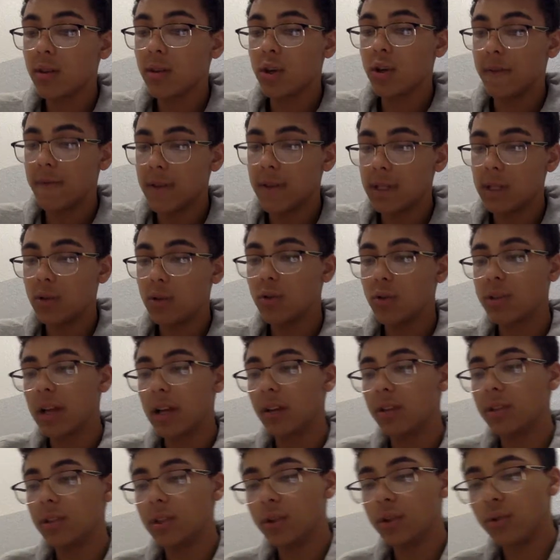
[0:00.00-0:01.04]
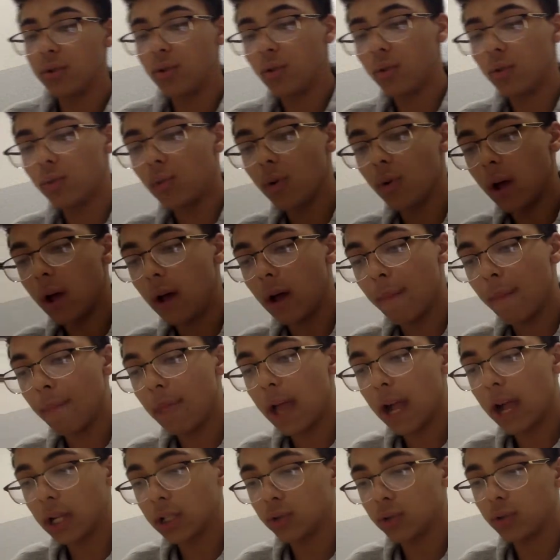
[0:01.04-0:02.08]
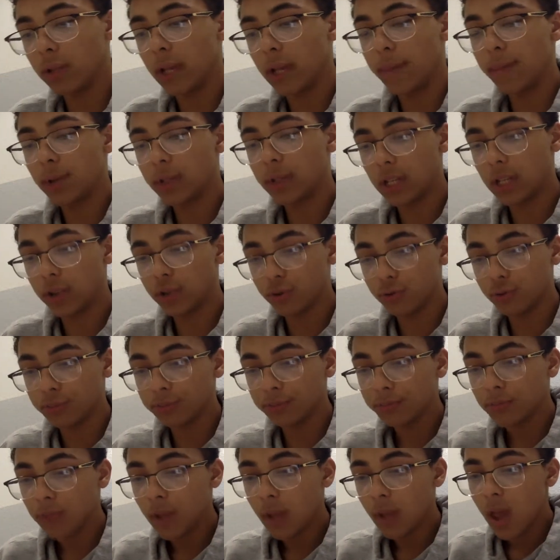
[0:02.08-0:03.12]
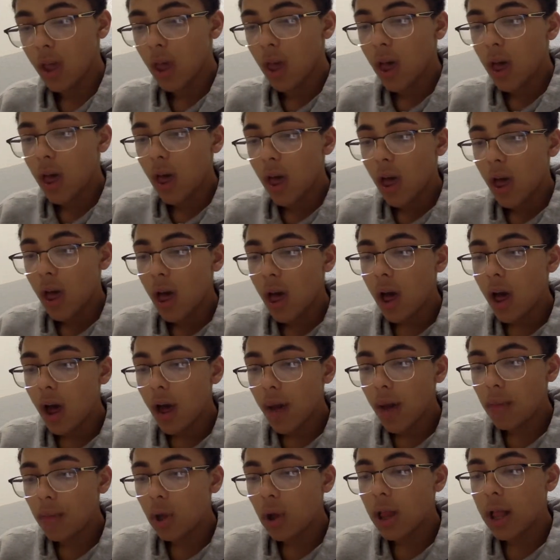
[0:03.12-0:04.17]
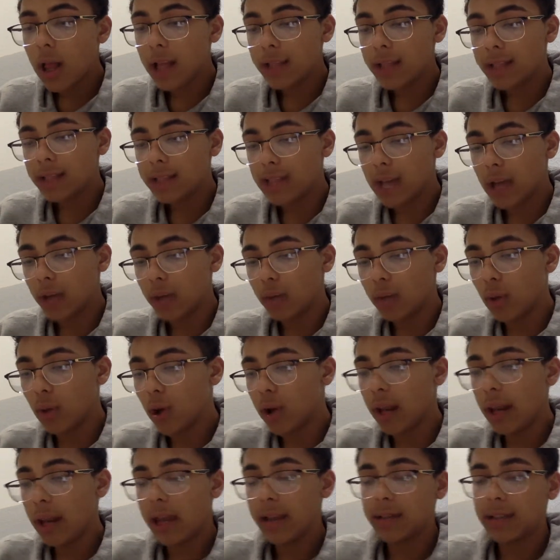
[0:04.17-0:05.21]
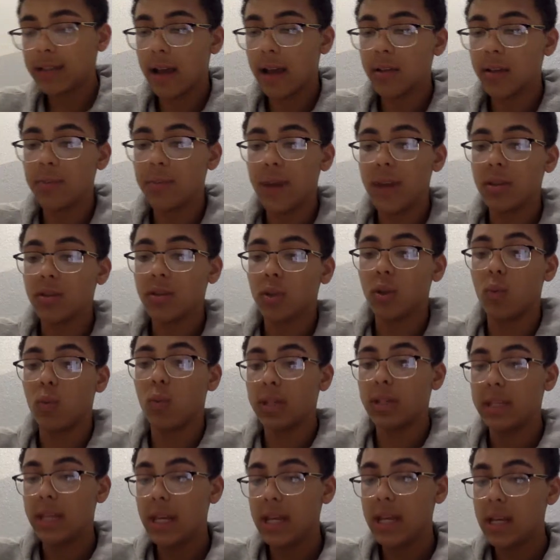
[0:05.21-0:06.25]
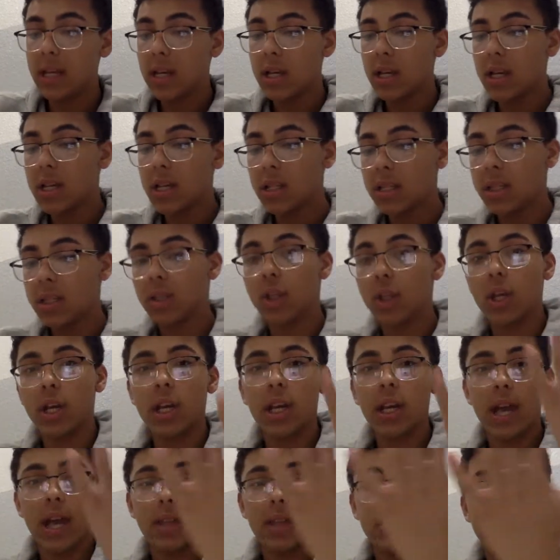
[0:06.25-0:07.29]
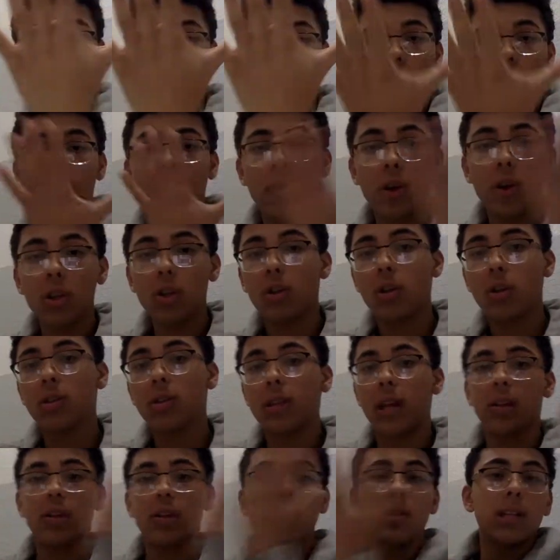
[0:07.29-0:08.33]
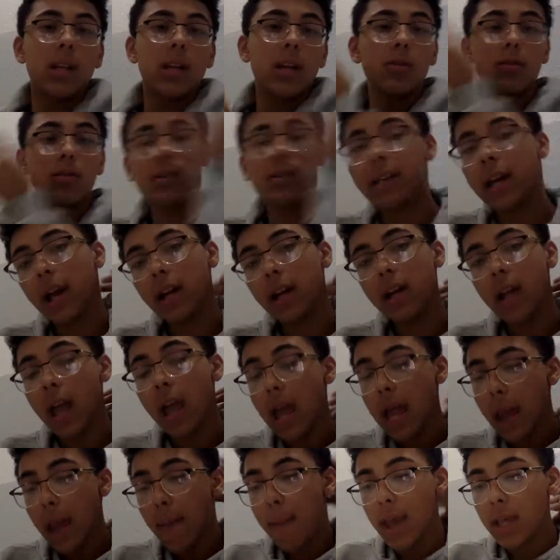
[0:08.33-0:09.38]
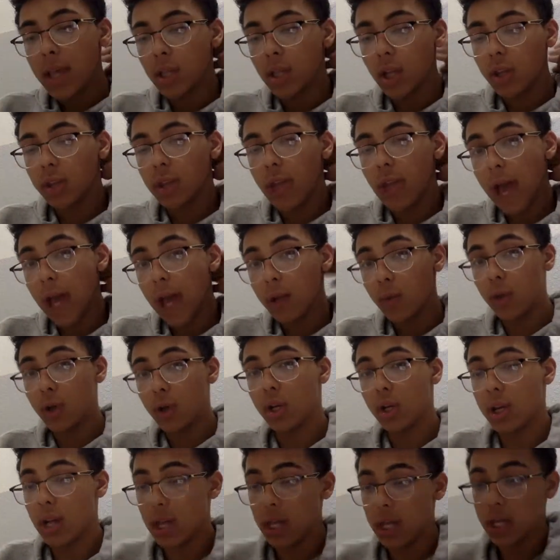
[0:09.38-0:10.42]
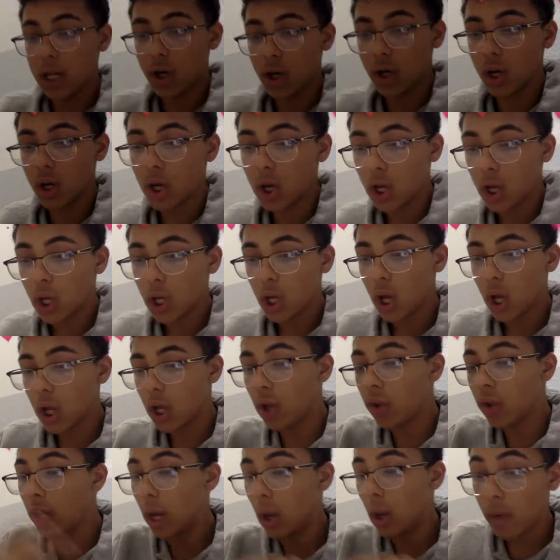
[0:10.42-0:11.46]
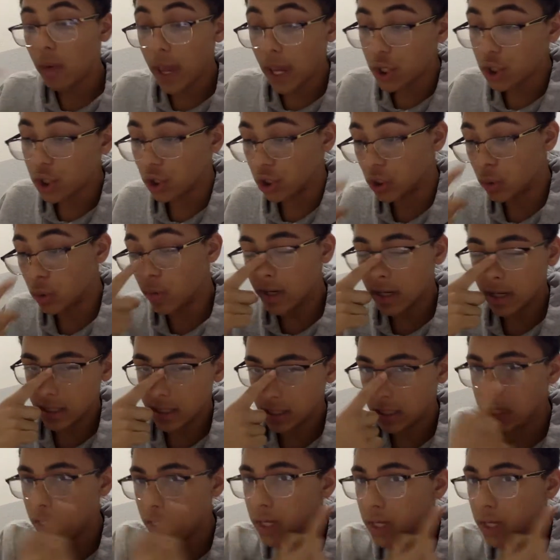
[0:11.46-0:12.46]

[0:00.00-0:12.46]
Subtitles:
turn physical sounds into actual potential. Localizing sound. We localize sound based on where it's hitting us. It can either hit us to the front, to the side, to the side, to the side, and based on that, we're gonna hear on the location. So we can